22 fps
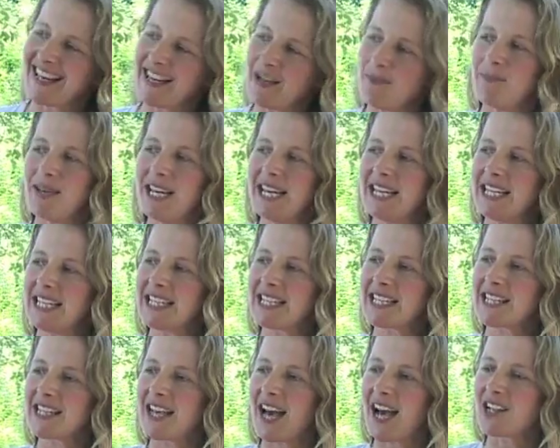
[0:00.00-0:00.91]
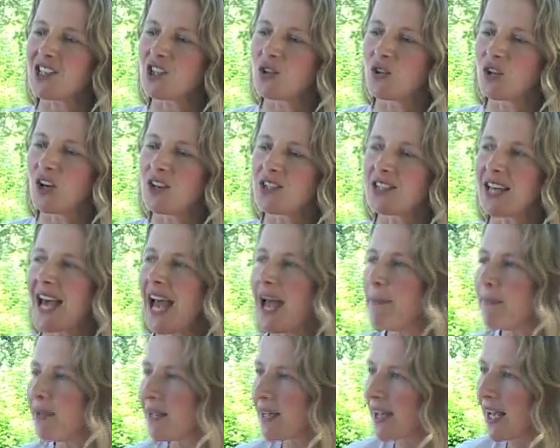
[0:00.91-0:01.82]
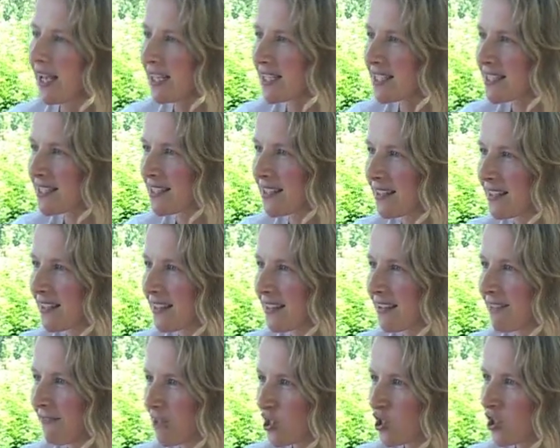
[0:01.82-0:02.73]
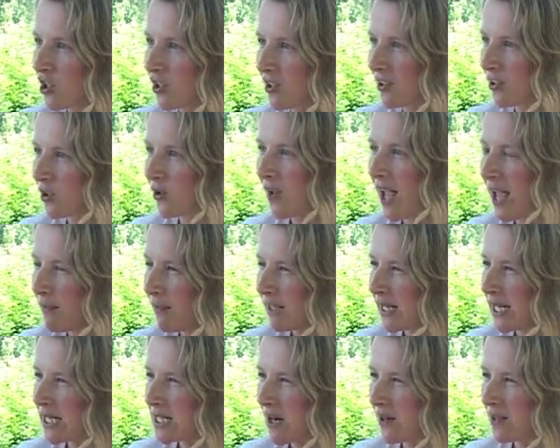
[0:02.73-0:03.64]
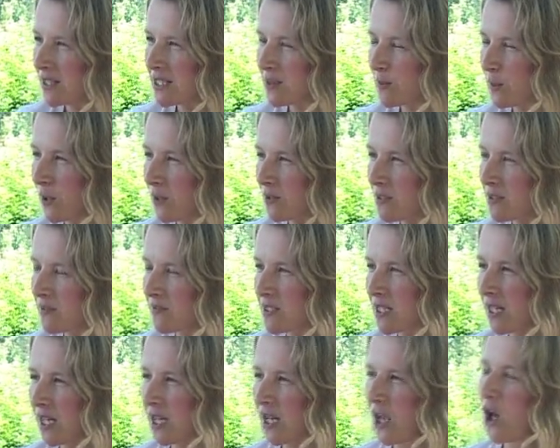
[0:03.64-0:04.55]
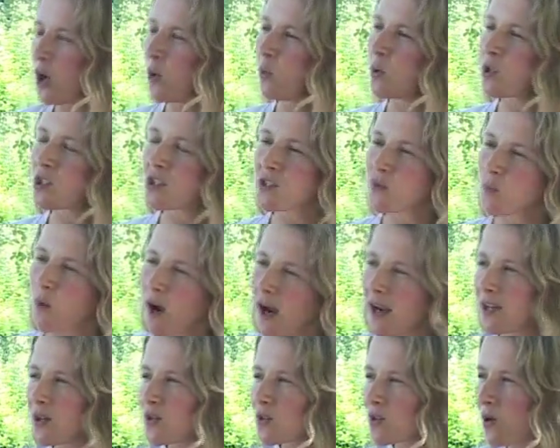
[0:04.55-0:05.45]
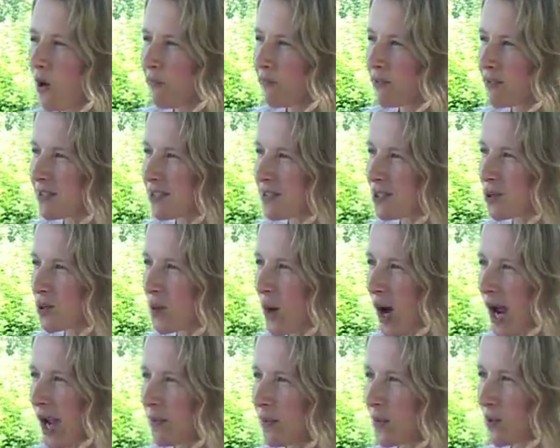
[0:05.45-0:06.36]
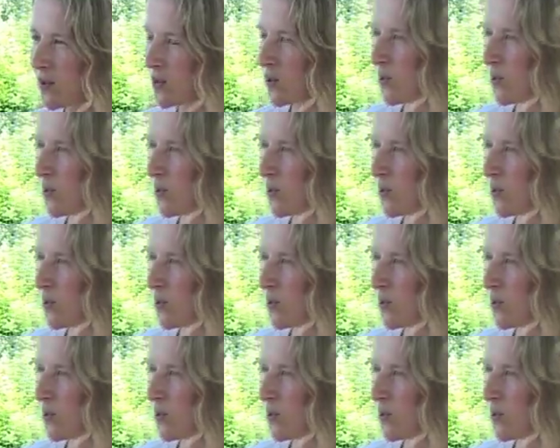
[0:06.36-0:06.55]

it means that you're going to emulate vision, you emulate our experience of seeing, which is why you'd often describe those